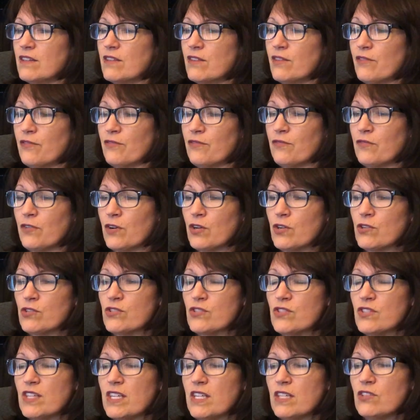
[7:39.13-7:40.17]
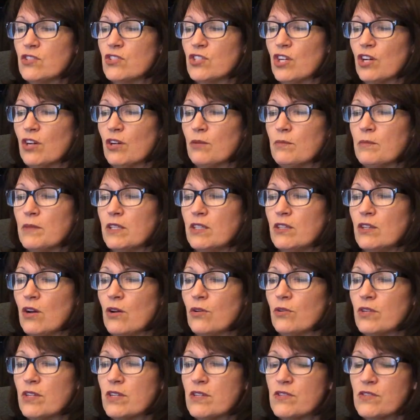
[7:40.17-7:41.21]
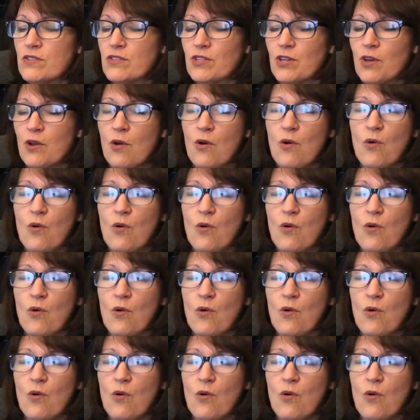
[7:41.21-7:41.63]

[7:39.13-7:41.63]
The first thing Jeremy noticed